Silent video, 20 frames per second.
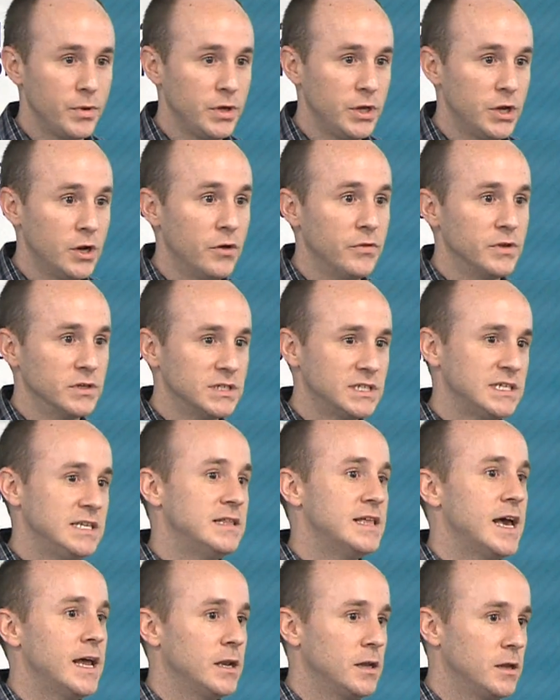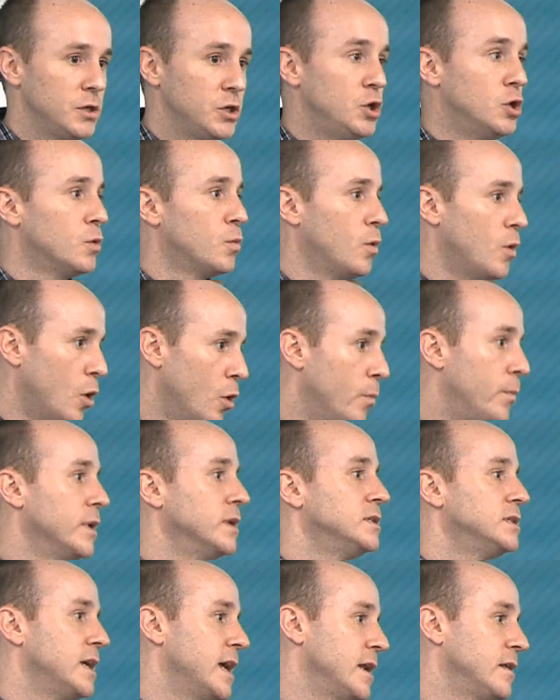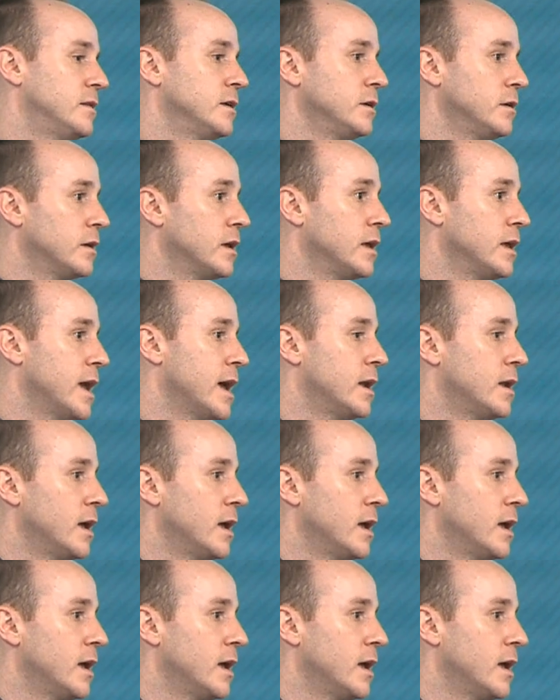They'll see that you're open to anything you can get,